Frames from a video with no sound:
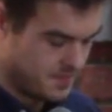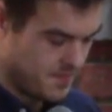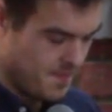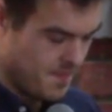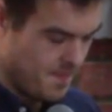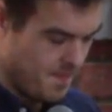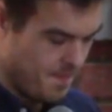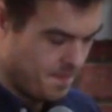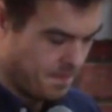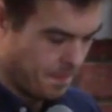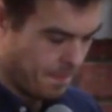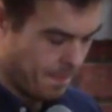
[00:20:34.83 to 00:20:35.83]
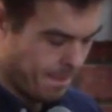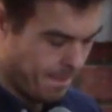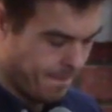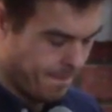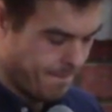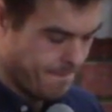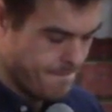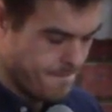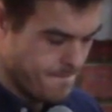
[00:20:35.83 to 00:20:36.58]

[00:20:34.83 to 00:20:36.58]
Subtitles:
(no one is talking)